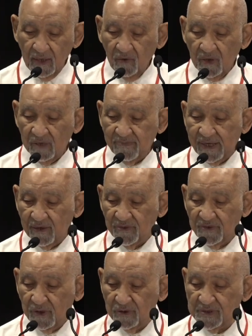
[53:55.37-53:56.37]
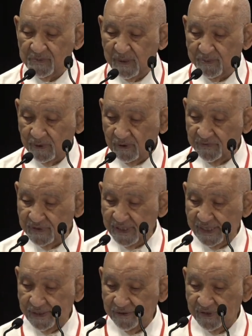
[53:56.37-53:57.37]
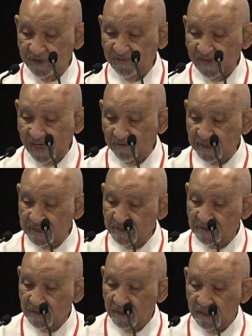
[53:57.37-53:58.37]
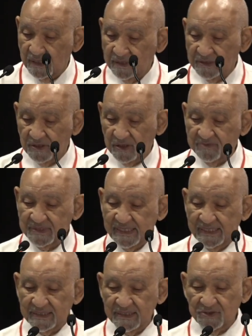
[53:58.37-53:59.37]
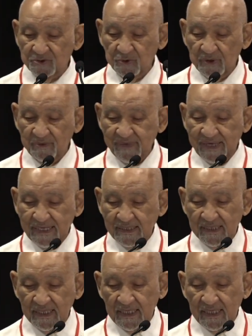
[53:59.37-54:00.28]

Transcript: What about those people over there? Their families' circumstances truly made